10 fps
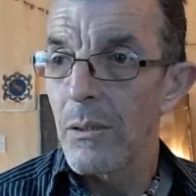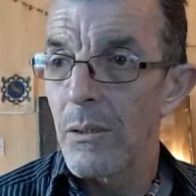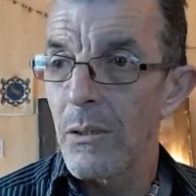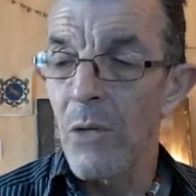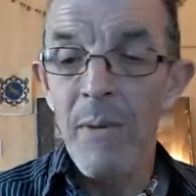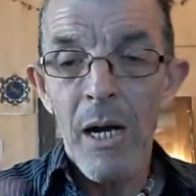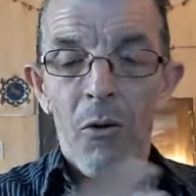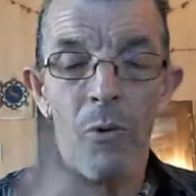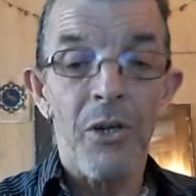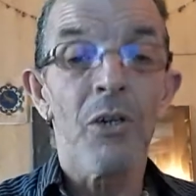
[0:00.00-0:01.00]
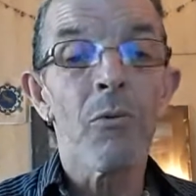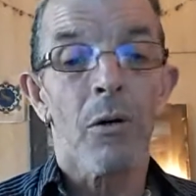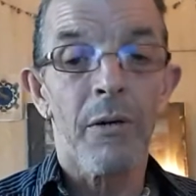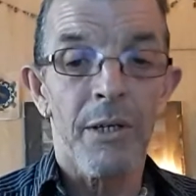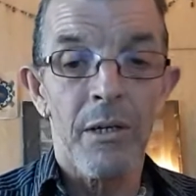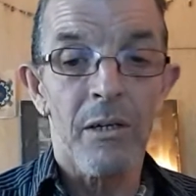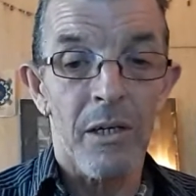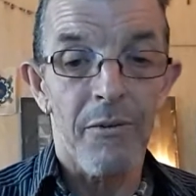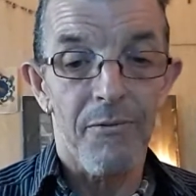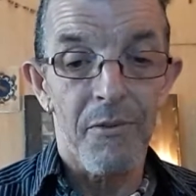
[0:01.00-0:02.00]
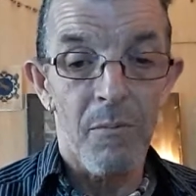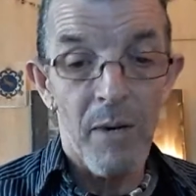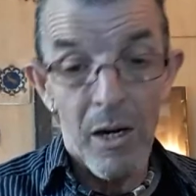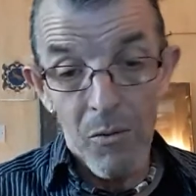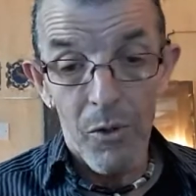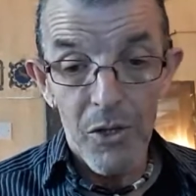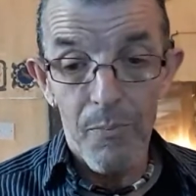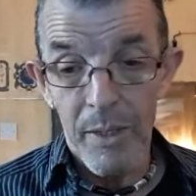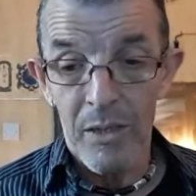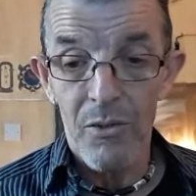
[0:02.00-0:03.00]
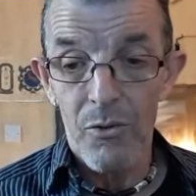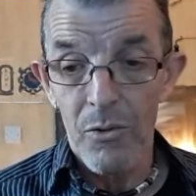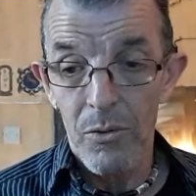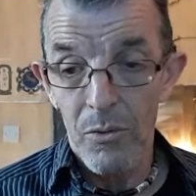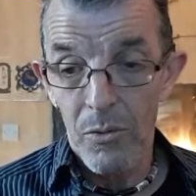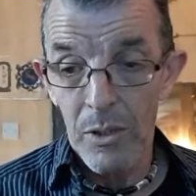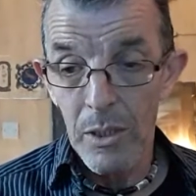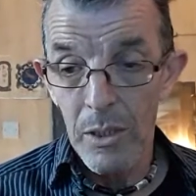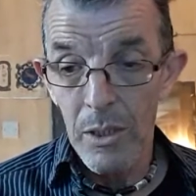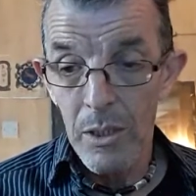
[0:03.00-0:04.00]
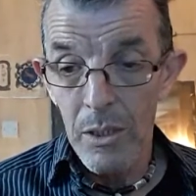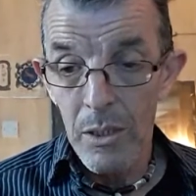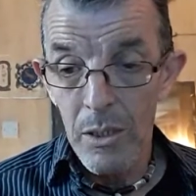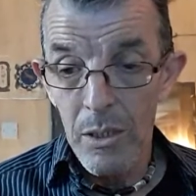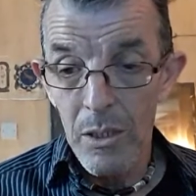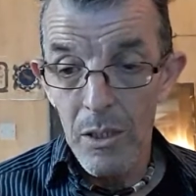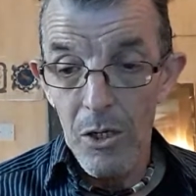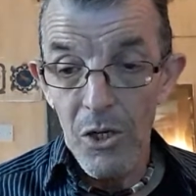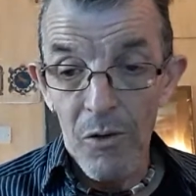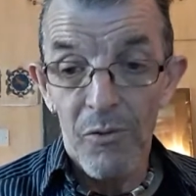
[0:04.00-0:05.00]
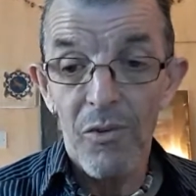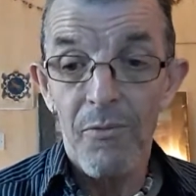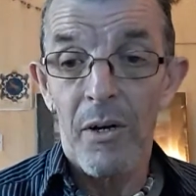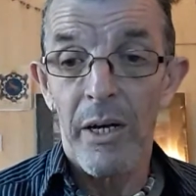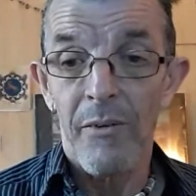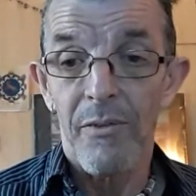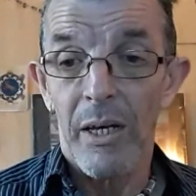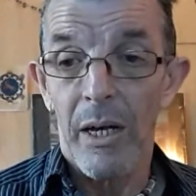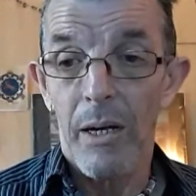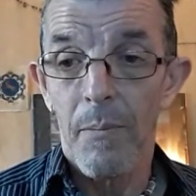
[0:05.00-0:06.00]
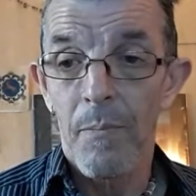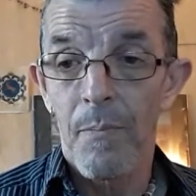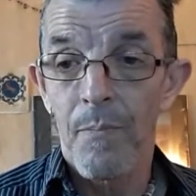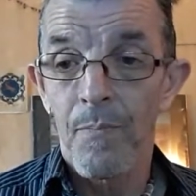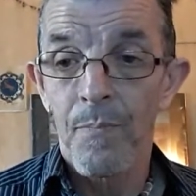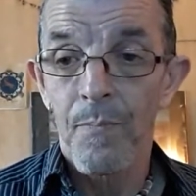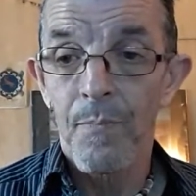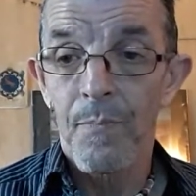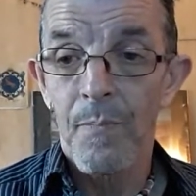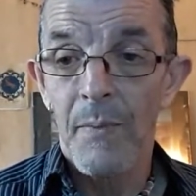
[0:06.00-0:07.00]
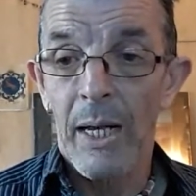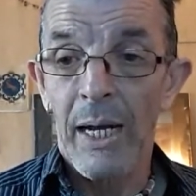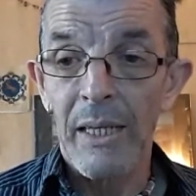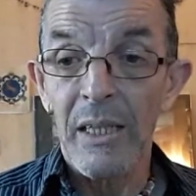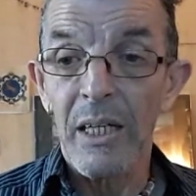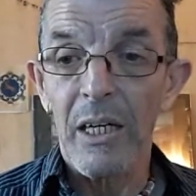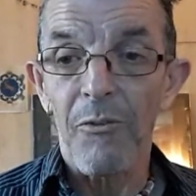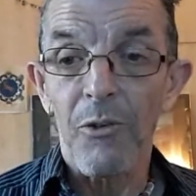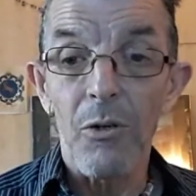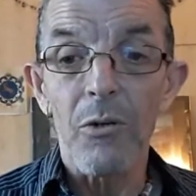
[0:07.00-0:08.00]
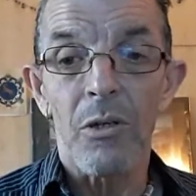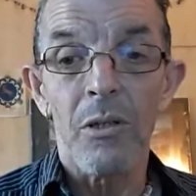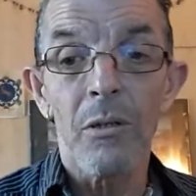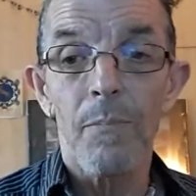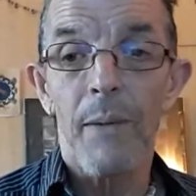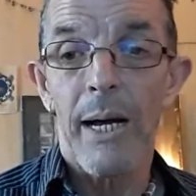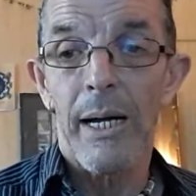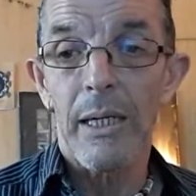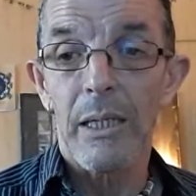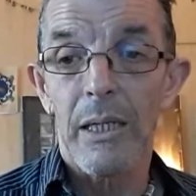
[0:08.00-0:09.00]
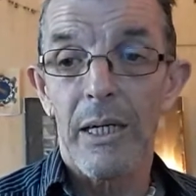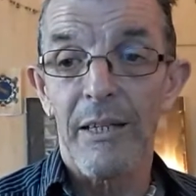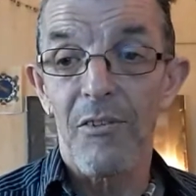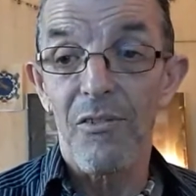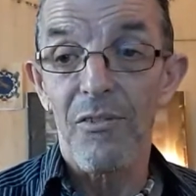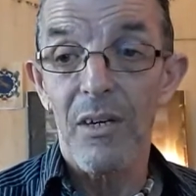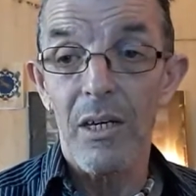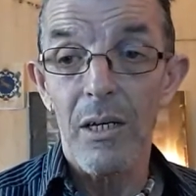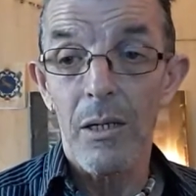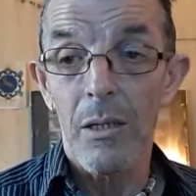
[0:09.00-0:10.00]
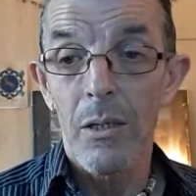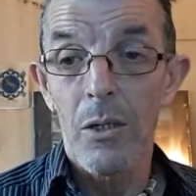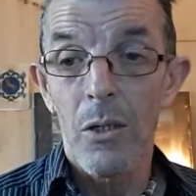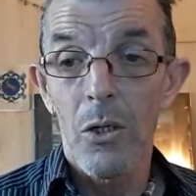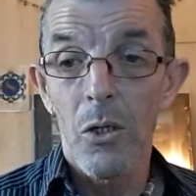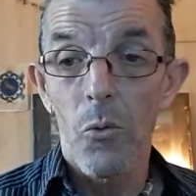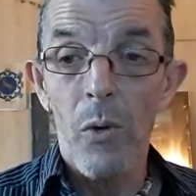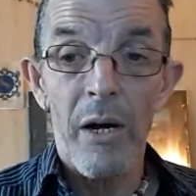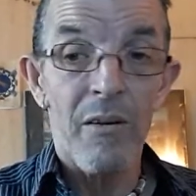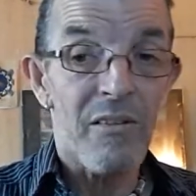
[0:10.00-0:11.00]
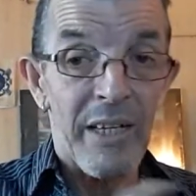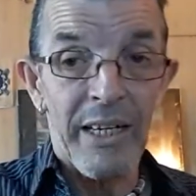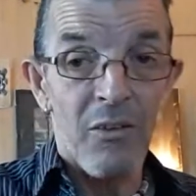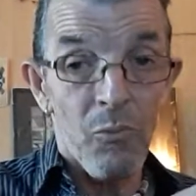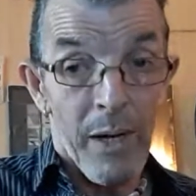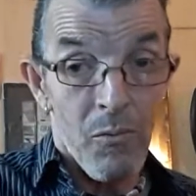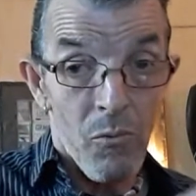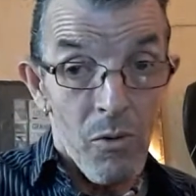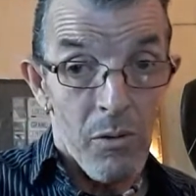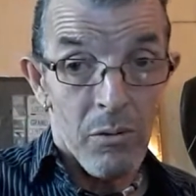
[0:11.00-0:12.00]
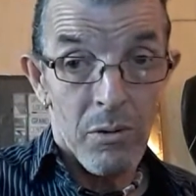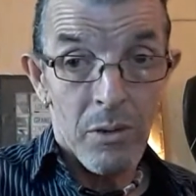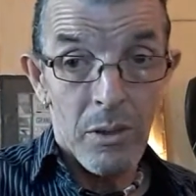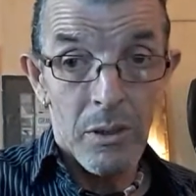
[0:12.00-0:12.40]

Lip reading: no matter where you are in your life, no matter what you've been through, you survived it. And if you can look back and see where things went wrong